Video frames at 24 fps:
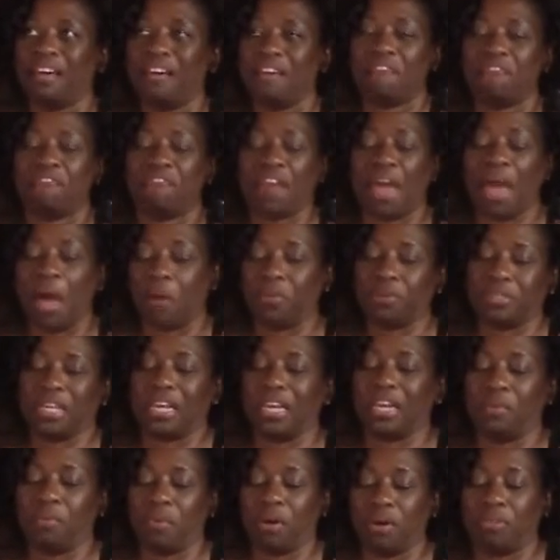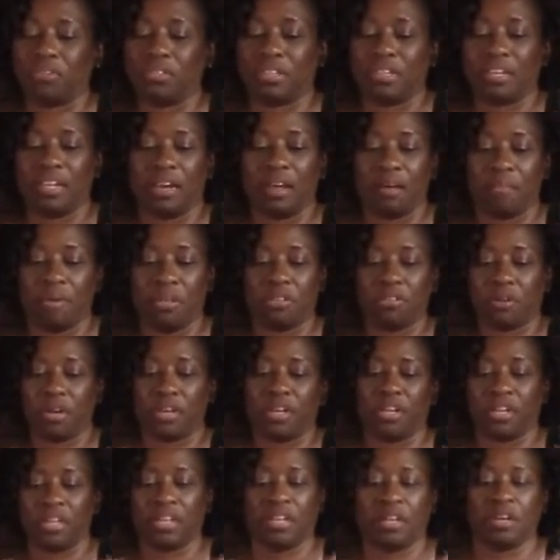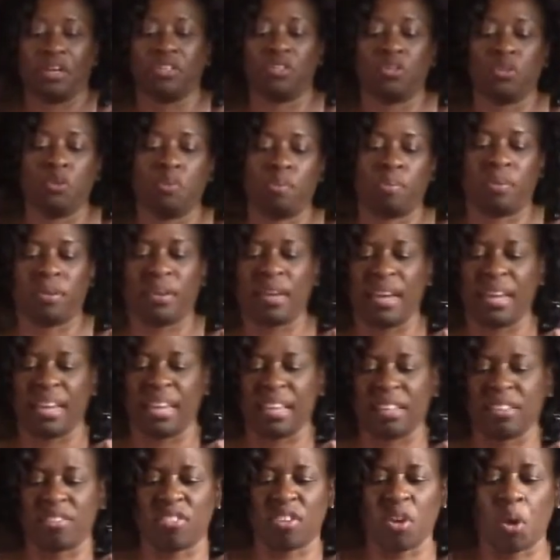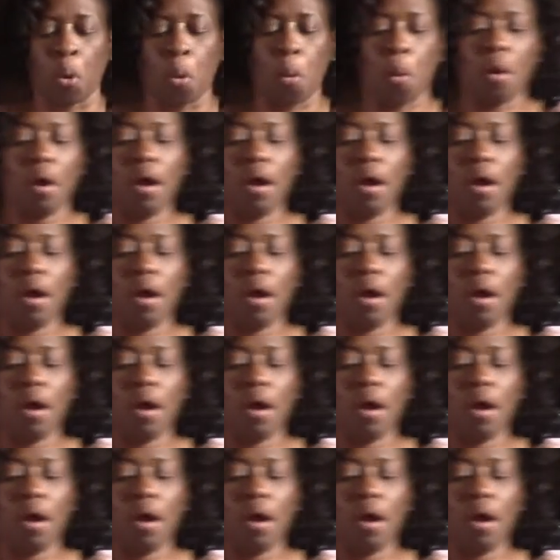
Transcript: found anywhere else. And then I'll be trying to get a dupe like it. So